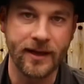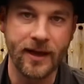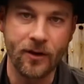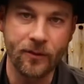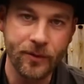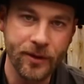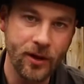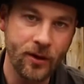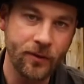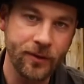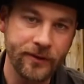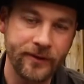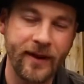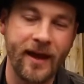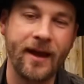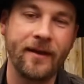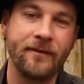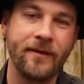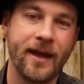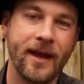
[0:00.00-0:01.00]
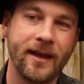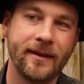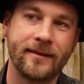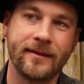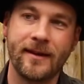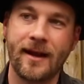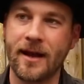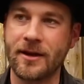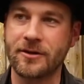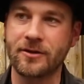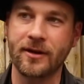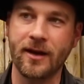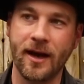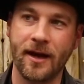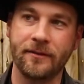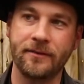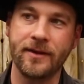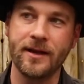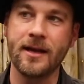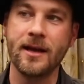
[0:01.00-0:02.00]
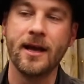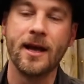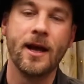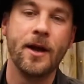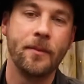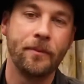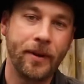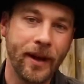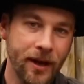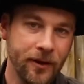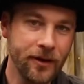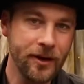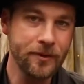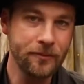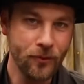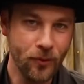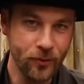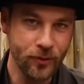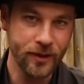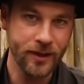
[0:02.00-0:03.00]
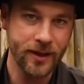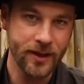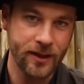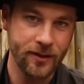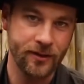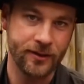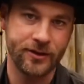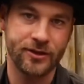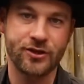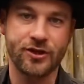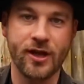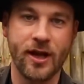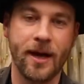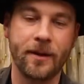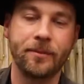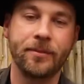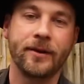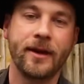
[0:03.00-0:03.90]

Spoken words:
Now we always have a Sinatra coffee pairing morning here at the shop.